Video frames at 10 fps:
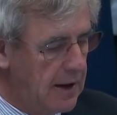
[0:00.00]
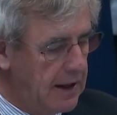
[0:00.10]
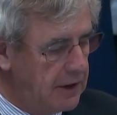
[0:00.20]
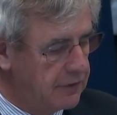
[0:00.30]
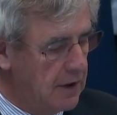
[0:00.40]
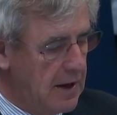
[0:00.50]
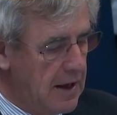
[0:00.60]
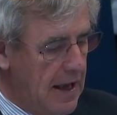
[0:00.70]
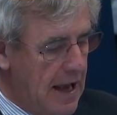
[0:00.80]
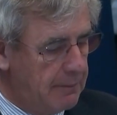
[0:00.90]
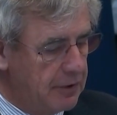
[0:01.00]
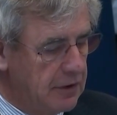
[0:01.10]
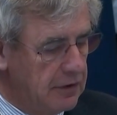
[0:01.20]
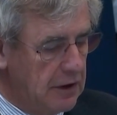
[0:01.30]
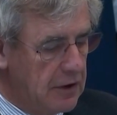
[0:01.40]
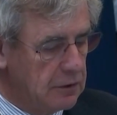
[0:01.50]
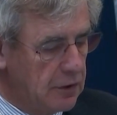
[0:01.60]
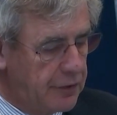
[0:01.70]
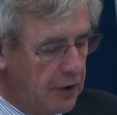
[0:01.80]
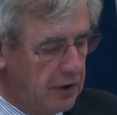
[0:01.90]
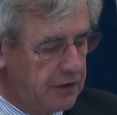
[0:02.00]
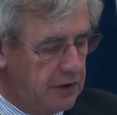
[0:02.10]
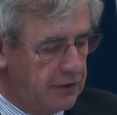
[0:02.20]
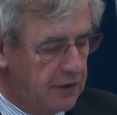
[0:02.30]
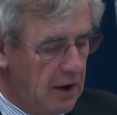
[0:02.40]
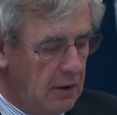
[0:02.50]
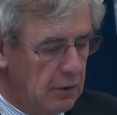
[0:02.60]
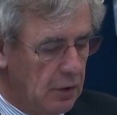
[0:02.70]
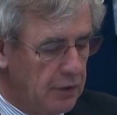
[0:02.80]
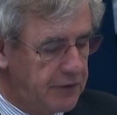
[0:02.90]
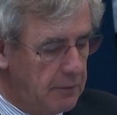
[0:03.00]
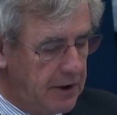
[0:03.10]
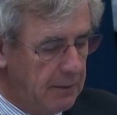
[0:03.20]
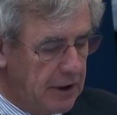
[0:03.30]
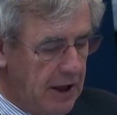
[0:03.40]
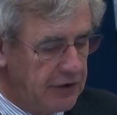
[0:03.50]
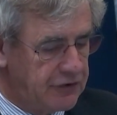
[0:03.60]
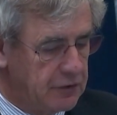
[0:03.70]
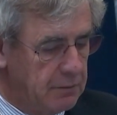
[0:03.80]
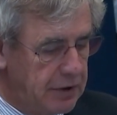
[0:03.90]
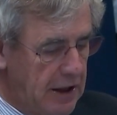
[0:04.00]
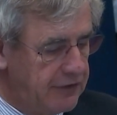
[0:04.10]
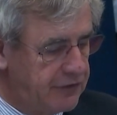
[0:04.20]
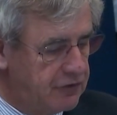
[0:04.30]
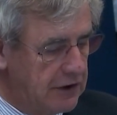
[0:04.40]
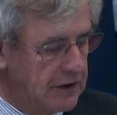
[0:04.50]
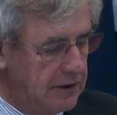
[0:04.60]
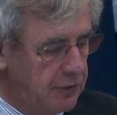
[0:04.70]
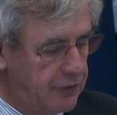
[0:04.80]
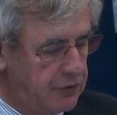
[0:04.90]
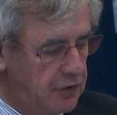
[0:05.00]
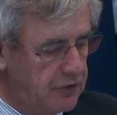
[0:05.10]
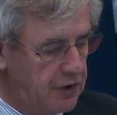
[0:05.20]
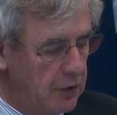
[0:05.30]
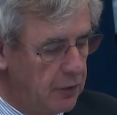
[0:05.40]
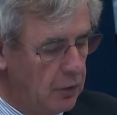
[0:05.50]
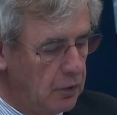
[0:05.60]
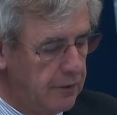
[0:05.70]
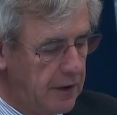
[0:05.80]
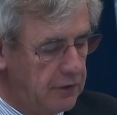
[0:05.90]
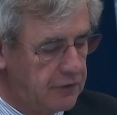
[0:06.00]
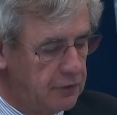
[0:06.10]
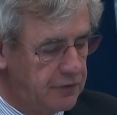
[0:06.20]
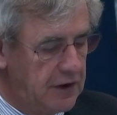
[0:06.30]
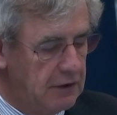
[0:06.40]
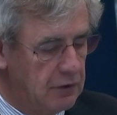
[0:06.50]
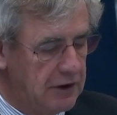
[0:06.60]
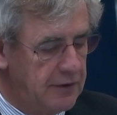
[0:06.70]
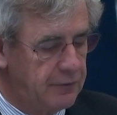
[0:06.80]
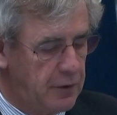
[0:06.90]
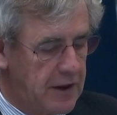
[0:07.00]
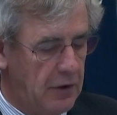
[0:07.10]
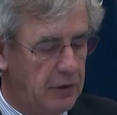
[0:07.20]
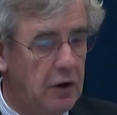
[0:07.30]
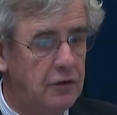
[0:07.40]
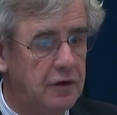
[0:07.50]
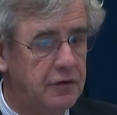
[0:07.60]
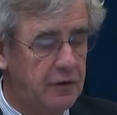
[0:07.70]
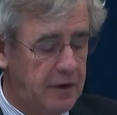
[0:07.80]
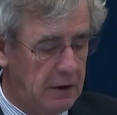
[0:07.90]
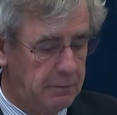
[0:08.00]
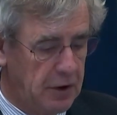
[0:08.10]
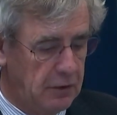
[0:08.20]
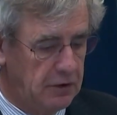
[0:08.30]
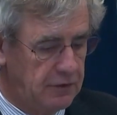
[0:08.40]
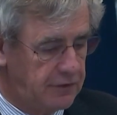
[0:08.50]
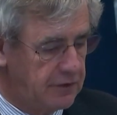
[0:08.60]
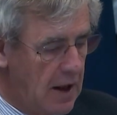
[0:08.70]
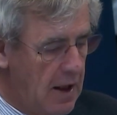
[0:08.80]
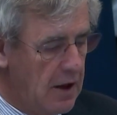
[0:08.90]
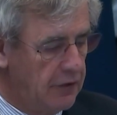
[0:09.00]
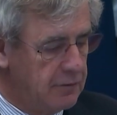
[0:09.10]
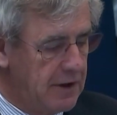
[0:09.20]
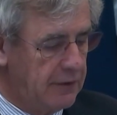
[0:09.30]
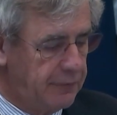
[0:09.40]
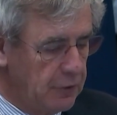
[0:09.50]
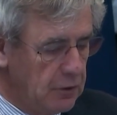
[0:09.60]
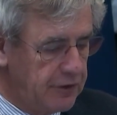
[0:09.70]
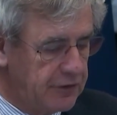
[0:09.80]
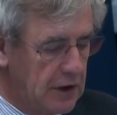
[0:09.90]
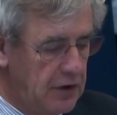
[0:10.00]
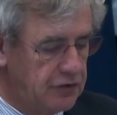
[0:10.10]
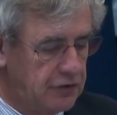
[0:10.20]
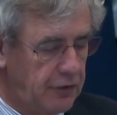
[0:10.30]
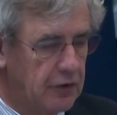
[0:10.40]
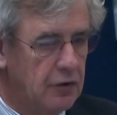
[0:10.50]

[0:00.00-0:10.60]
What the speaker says: Eight, applicant local authorities will also be obliged to comply strictly with the duty on all those who seek relief without notice to their opponents to make full disclosure to the